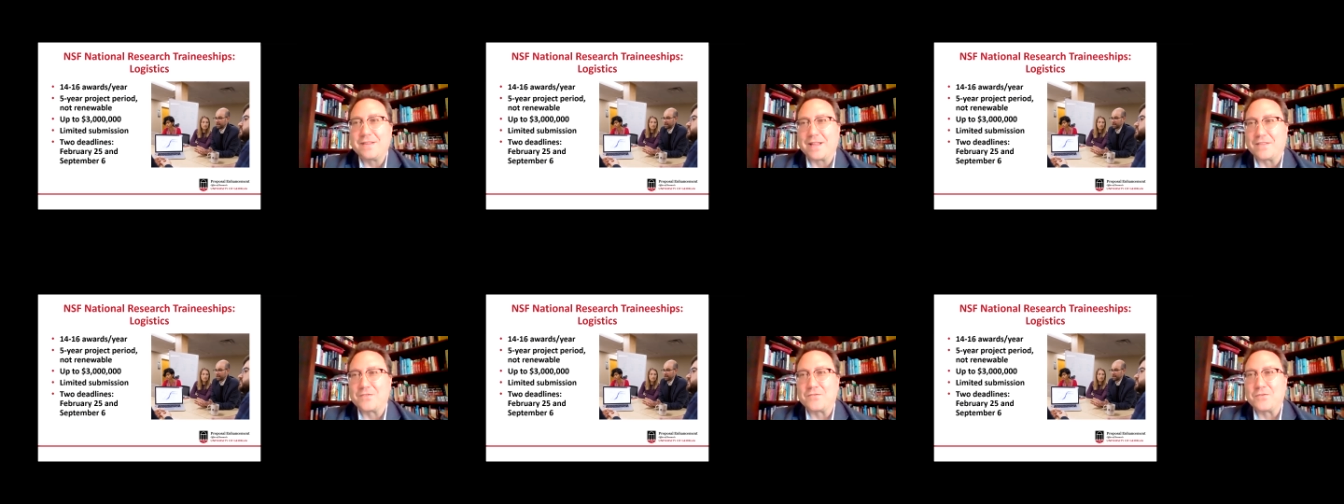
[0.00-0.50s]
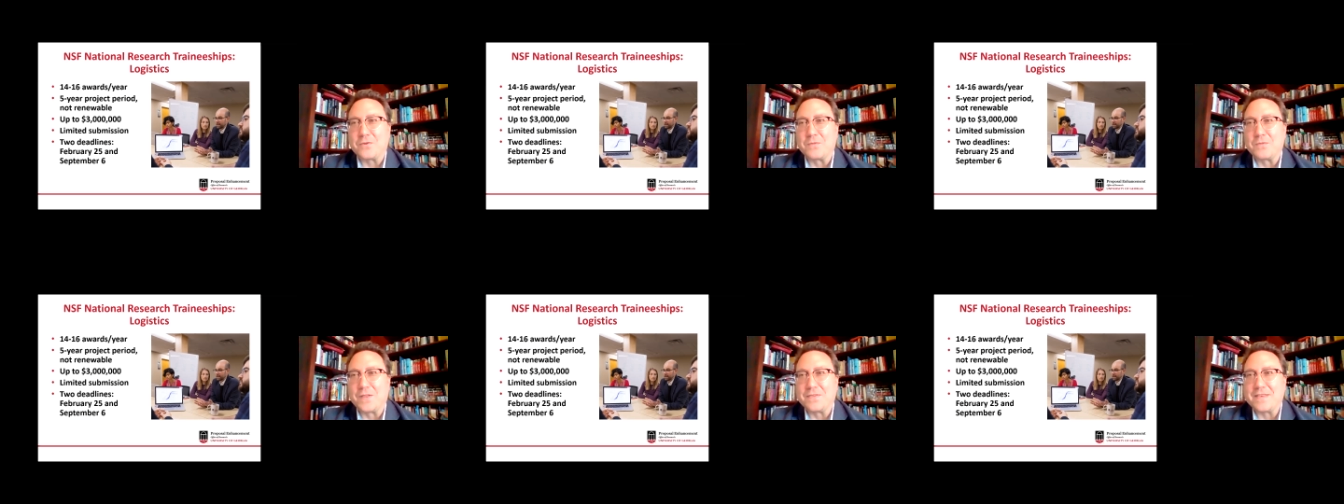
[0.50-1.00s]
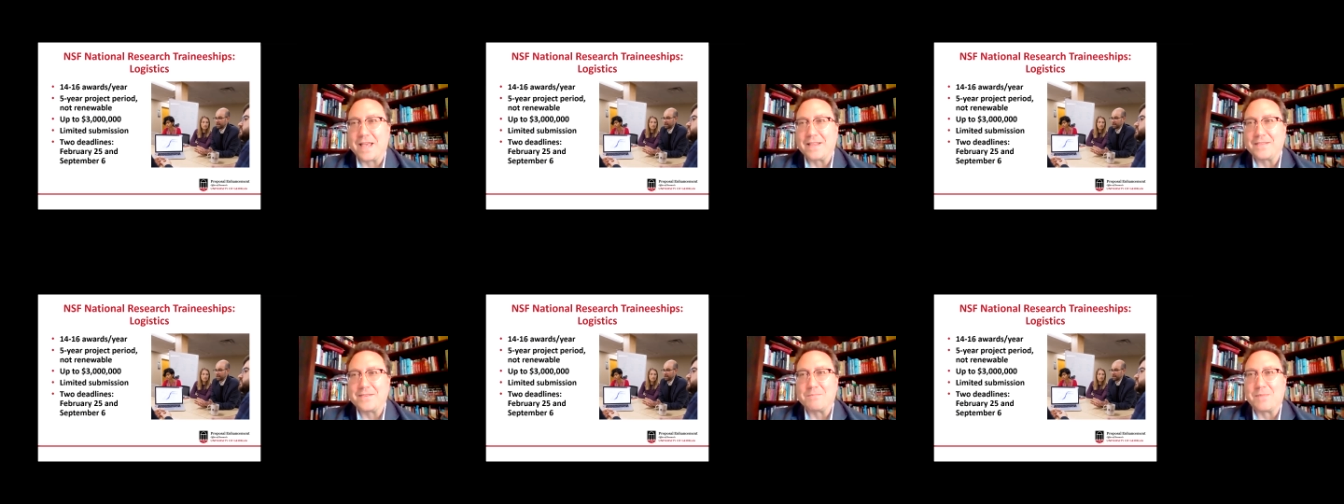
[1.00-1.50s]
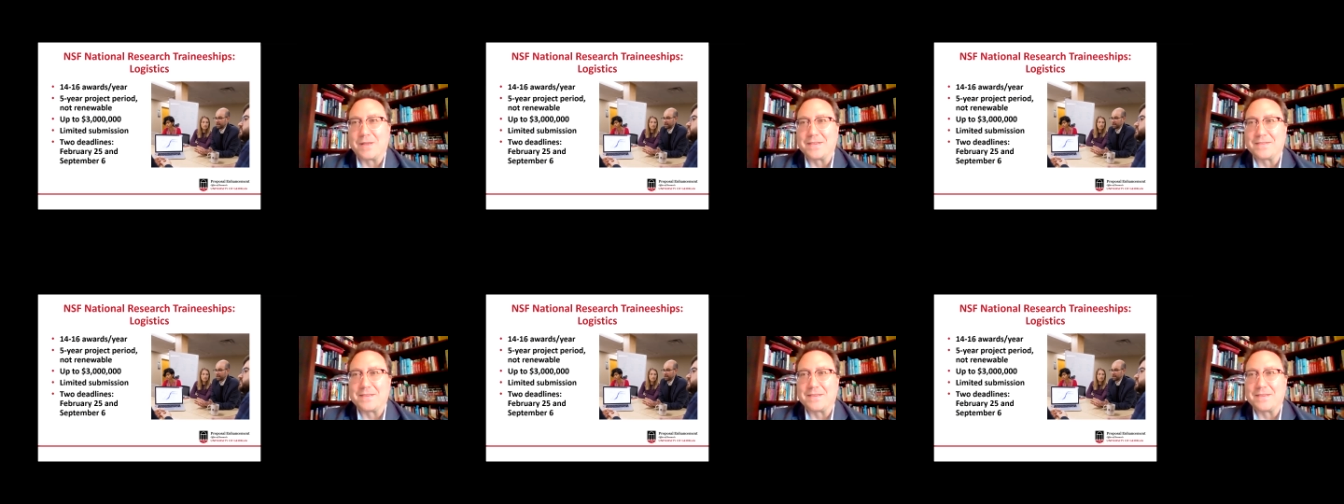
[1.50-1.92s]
that's true in one sense, but this